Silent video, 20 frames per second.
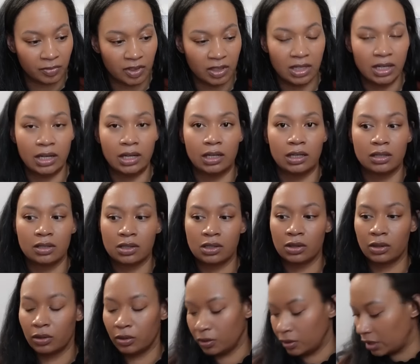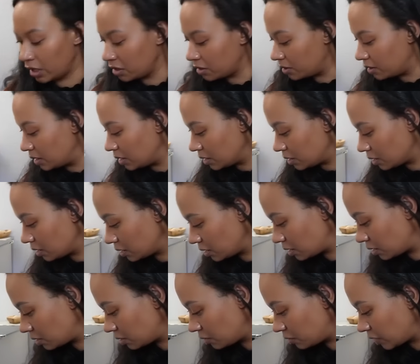Yeah, so I think
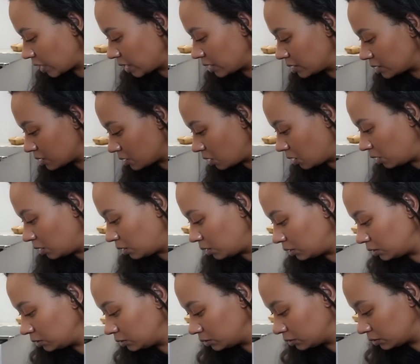that is all.